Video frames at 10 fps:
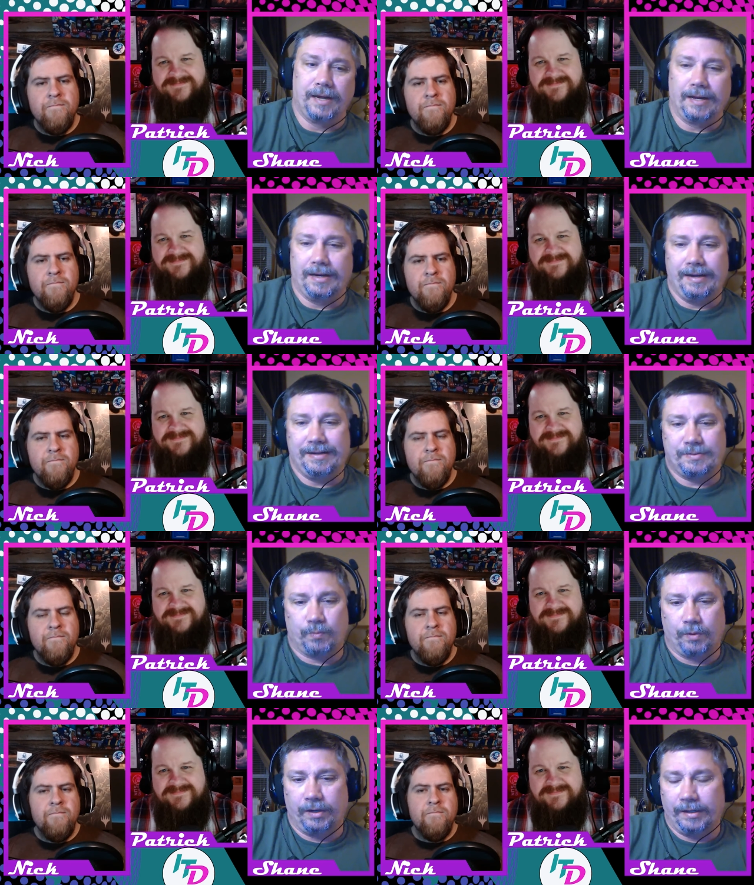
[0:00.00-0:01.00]
Speaker 1: uh,
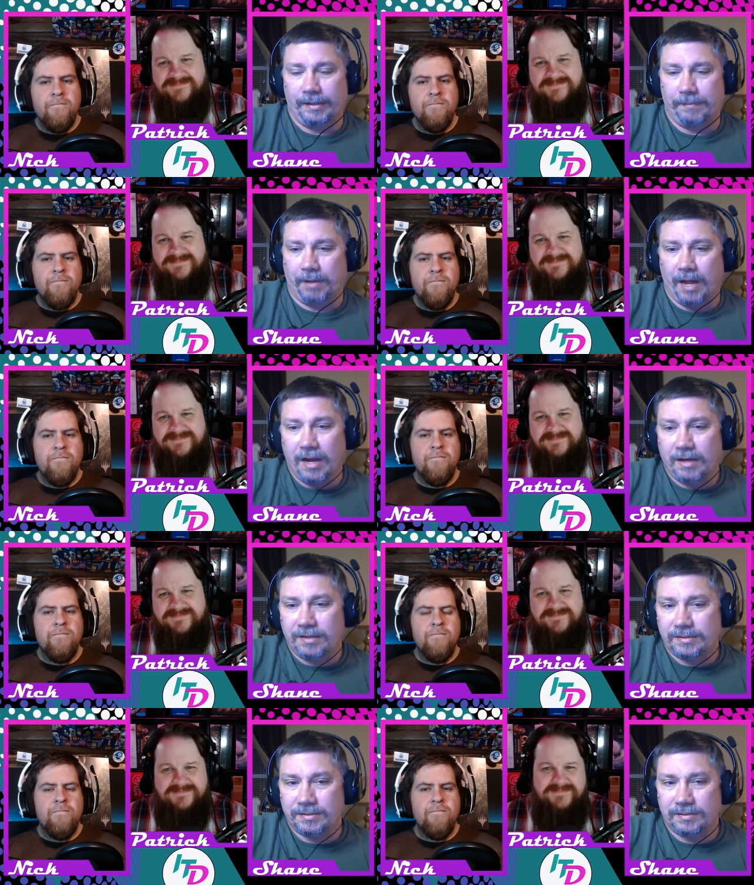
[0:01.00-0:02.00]
it's really
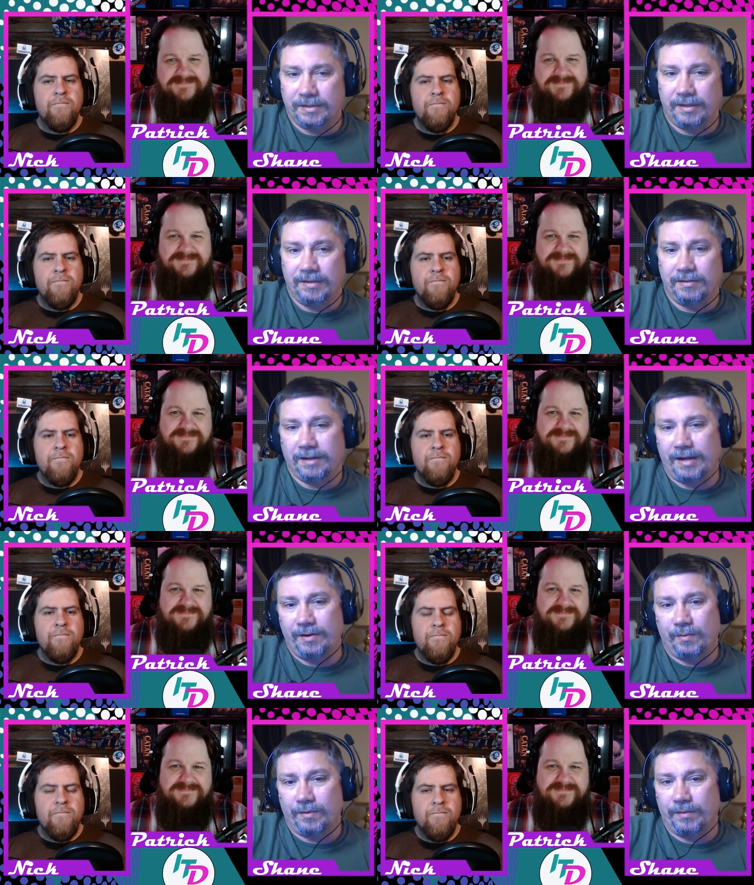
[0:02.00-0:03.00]
blocks, and
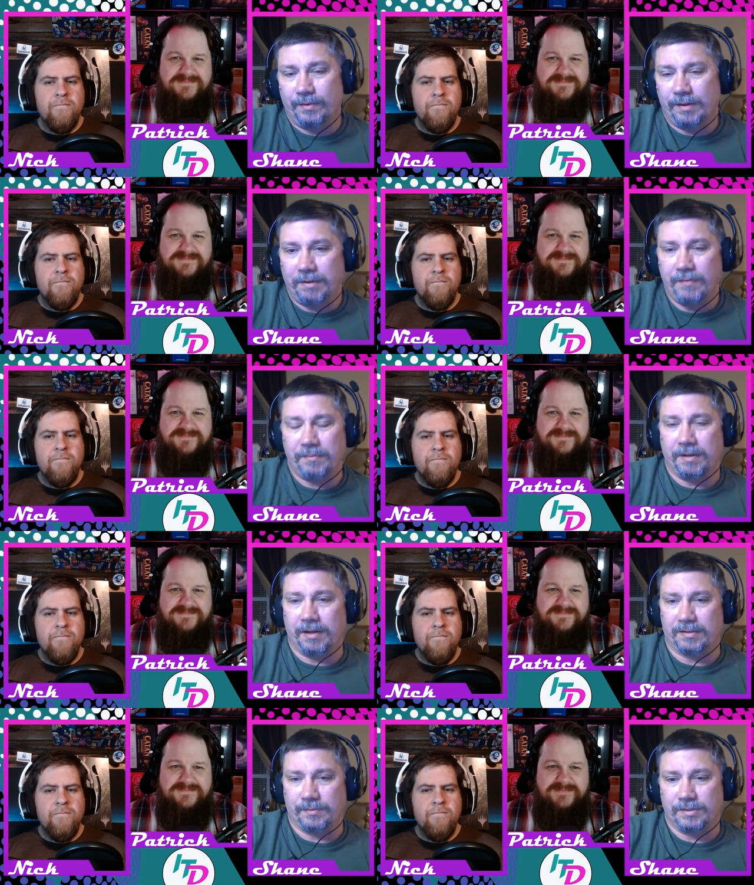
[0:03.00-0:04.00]
I don't really want to play
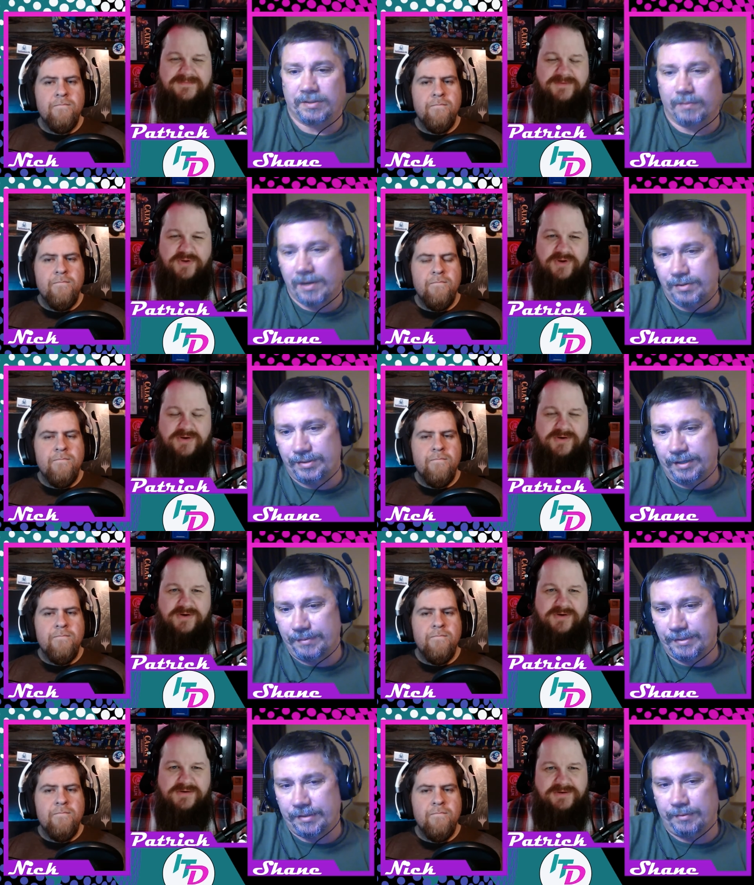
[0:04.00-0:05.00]
with blocks. I want some round
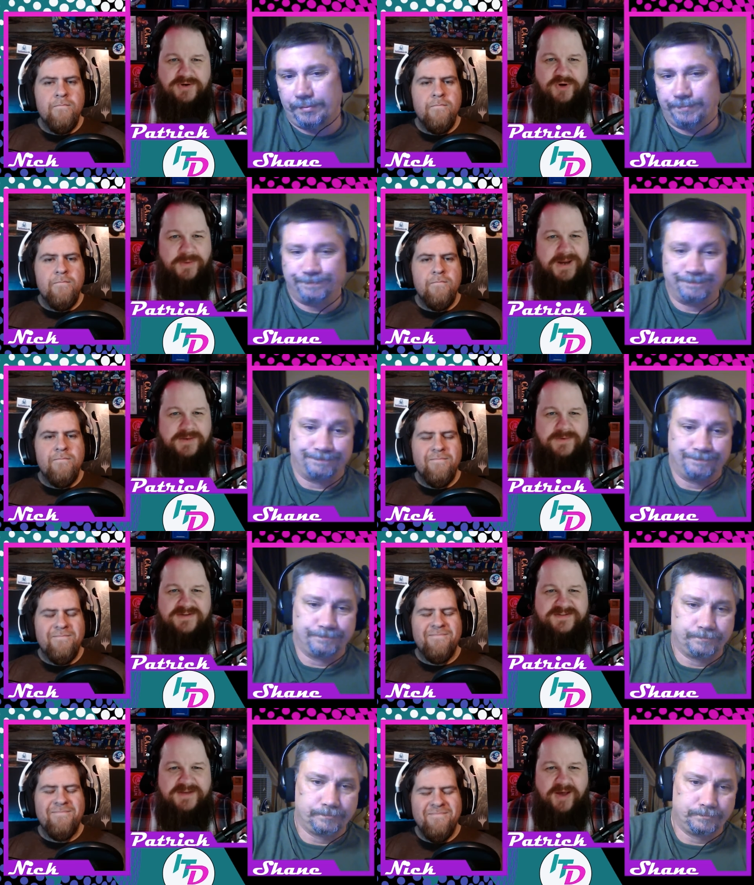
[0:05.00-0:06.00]
shapes. So nobody
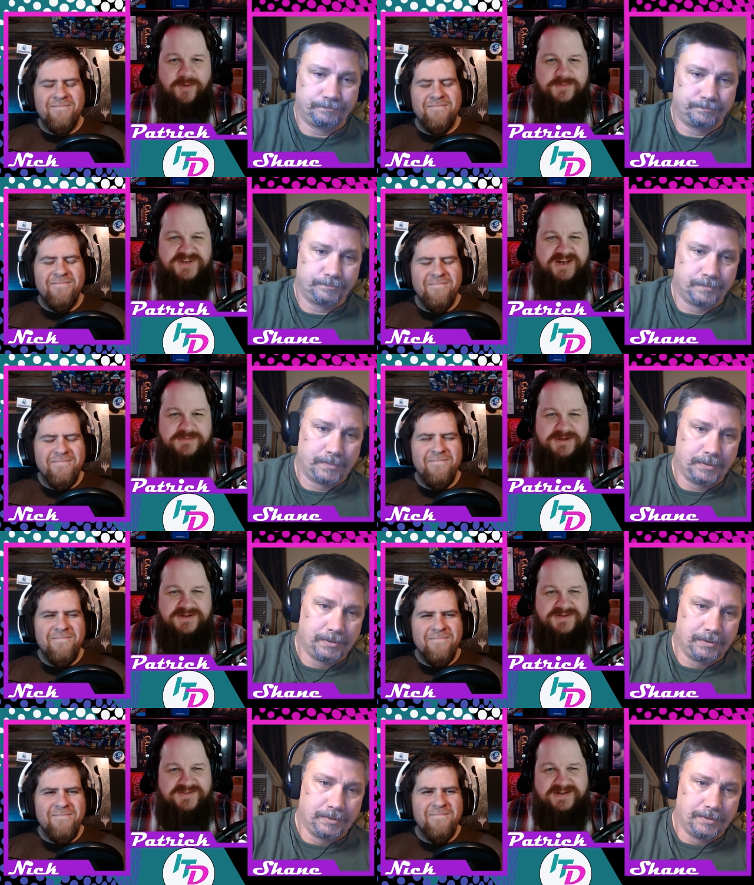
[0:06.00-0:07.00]
Speaker 2: wants to help Shane
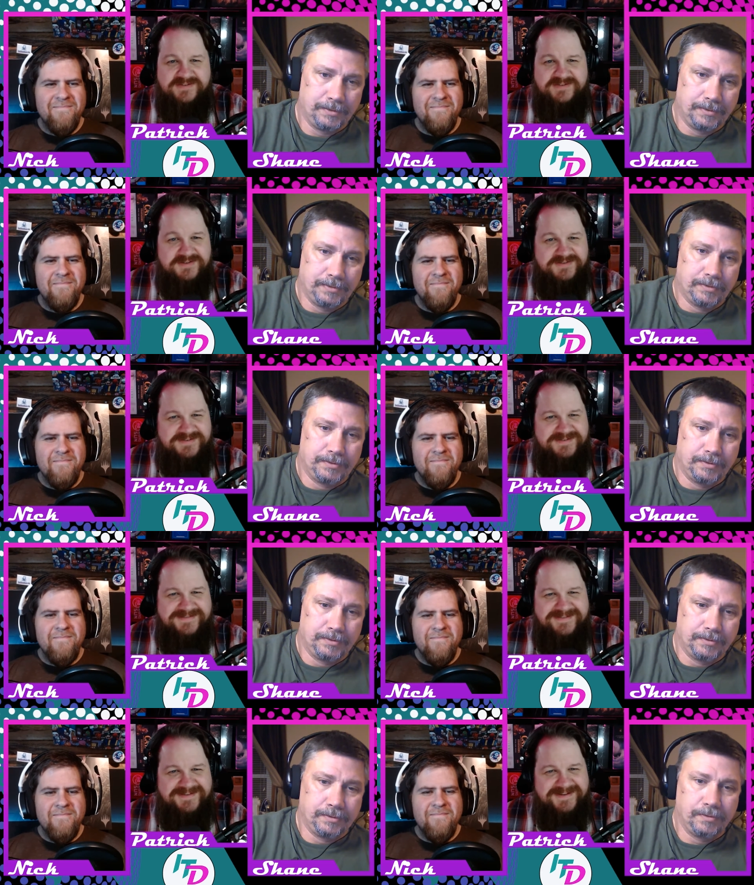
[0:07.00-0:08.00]
build his sex
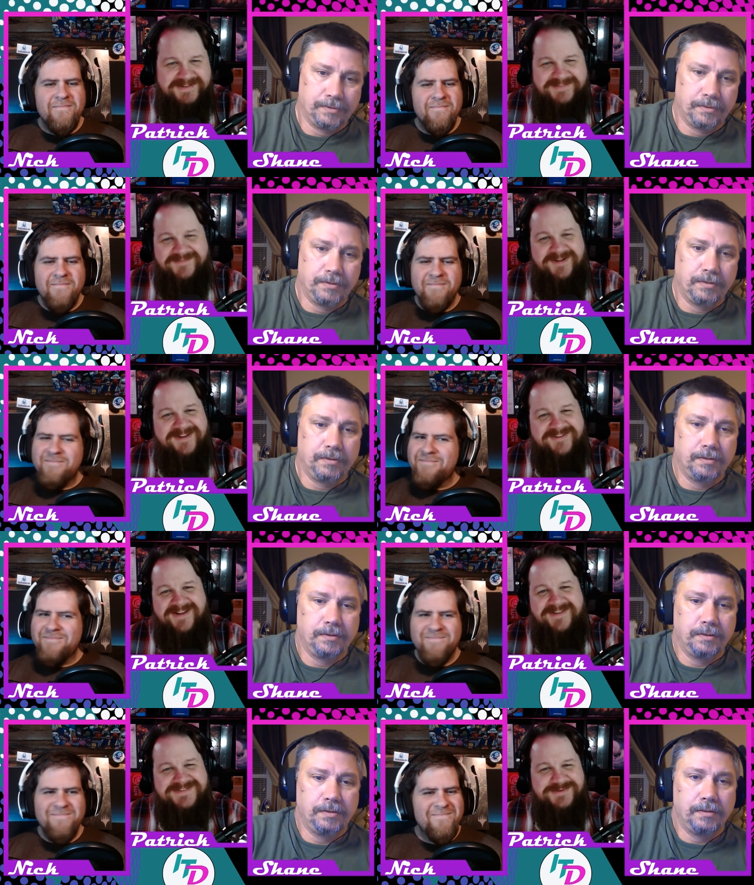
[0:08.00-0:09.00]
dungeon in
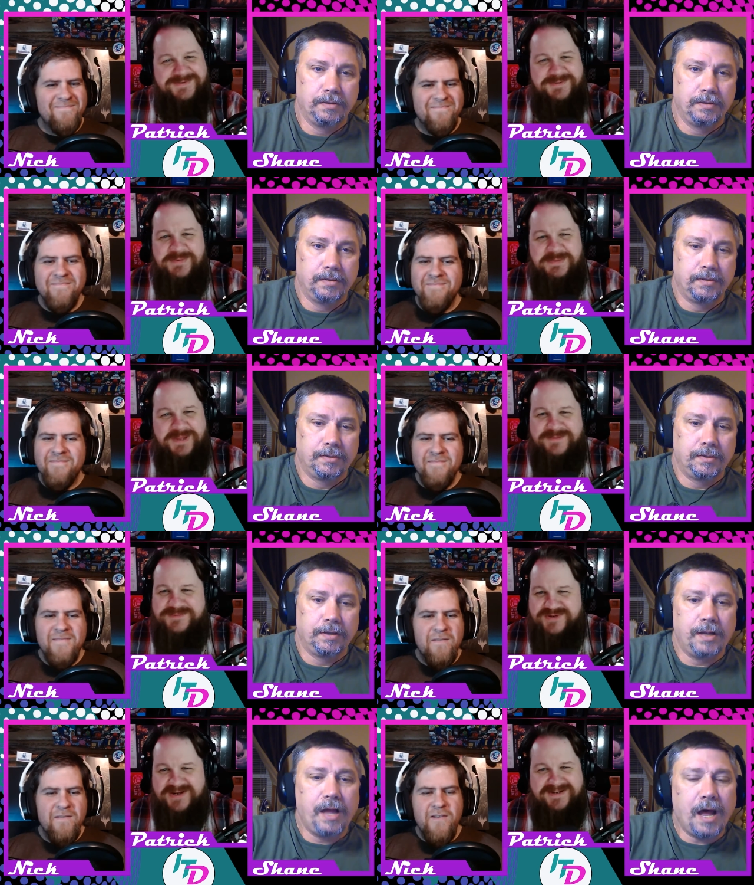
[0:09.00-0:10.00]
Minecraft, so we won't be
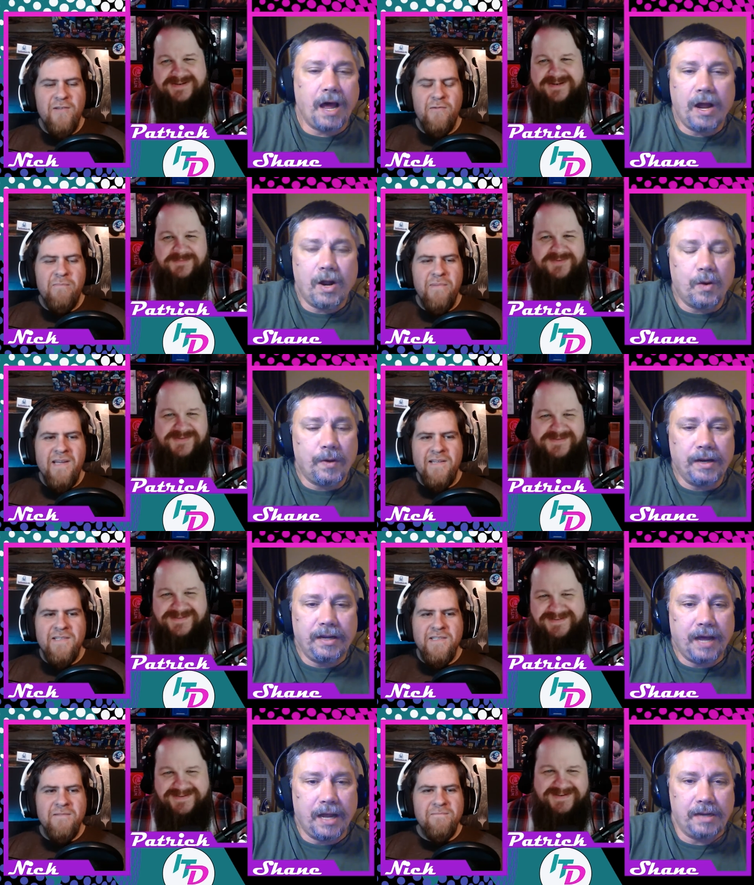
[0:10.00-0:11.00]
playing with Shane.
Speaker 1: I
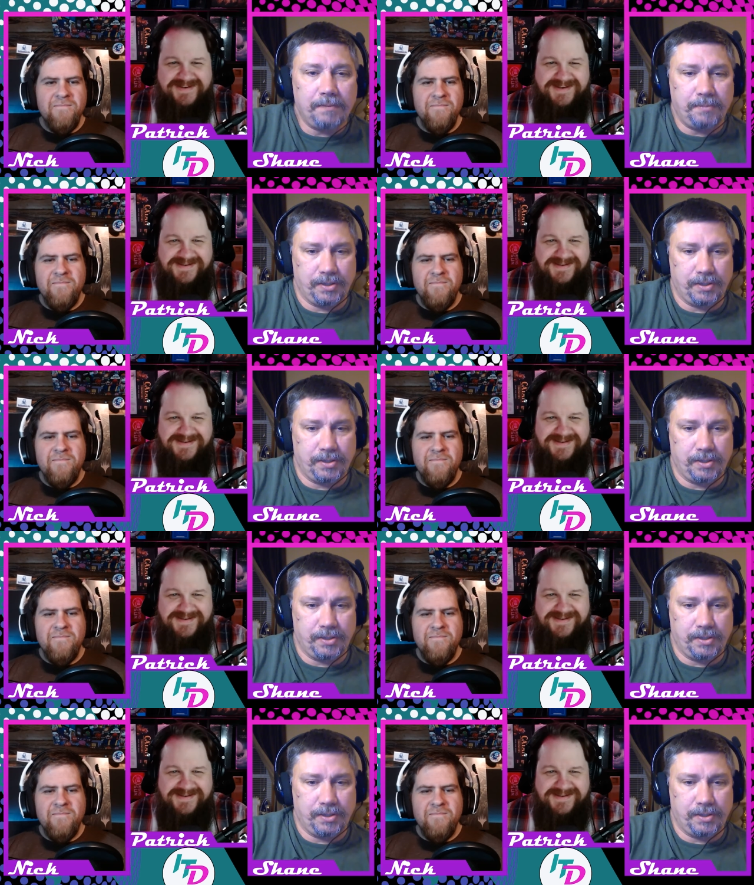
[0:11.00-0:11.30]
already got it